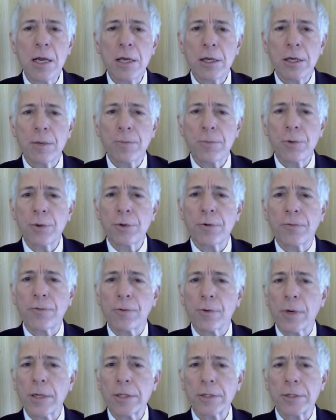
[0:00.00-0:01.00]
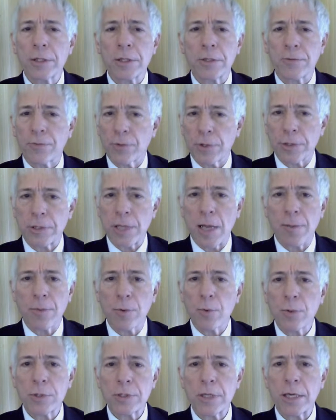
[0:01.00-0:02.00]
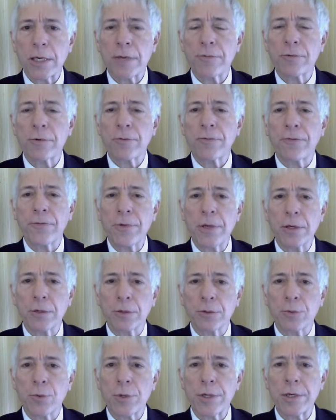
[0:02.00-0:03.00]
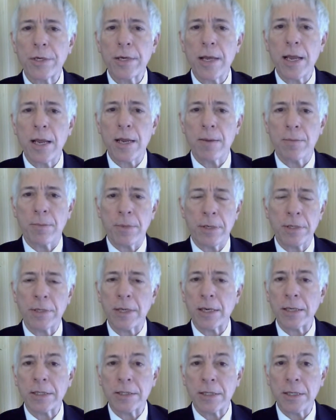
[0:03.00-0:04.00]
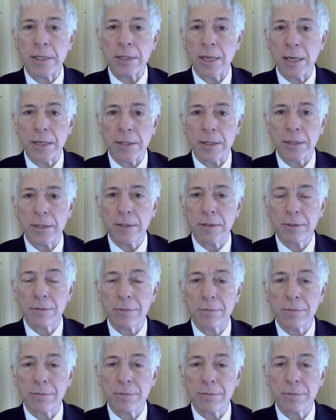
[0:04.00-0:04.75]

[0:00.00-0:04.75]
Computer forensics, for example, was not even a field with a name in 1990.